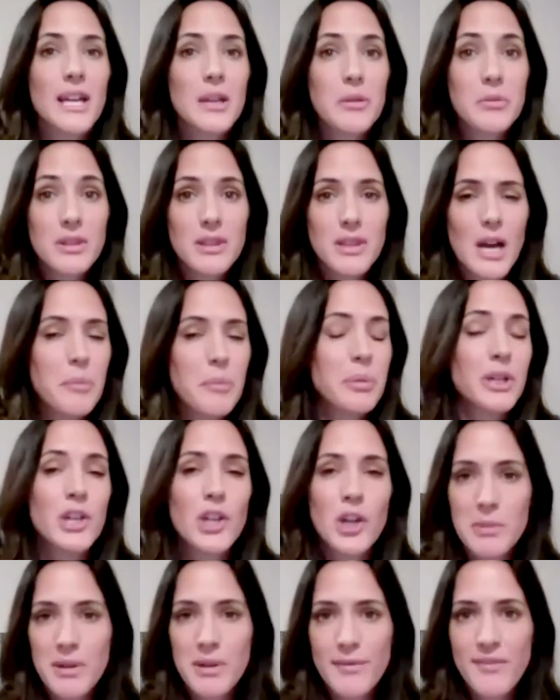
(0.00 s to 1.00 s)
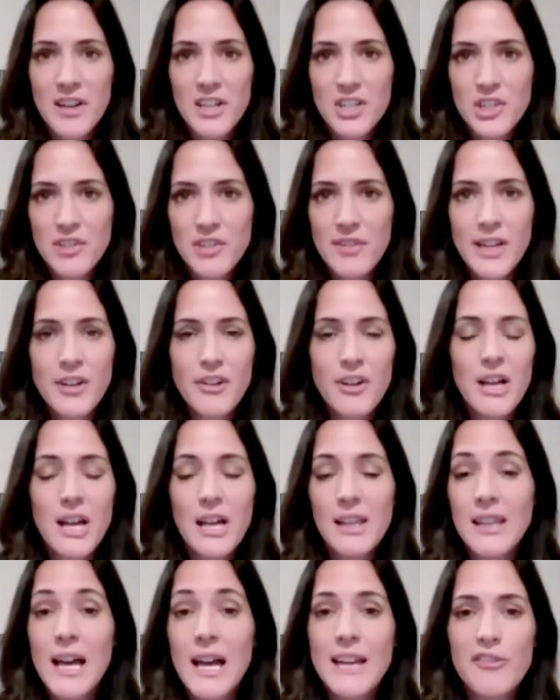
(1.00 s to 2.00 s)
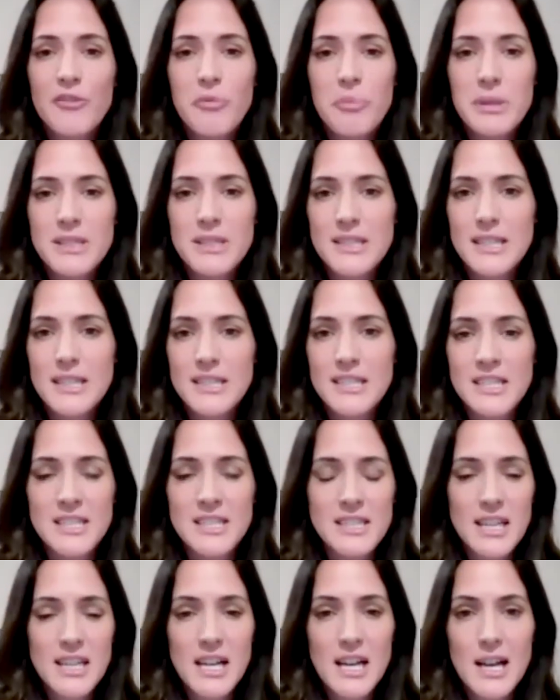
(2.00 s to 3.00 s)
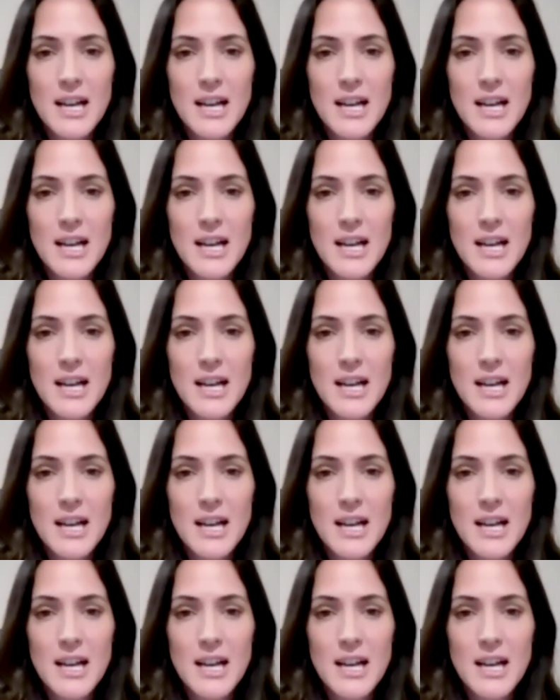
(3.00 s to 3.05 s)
in a procurement function, right, you're a line of business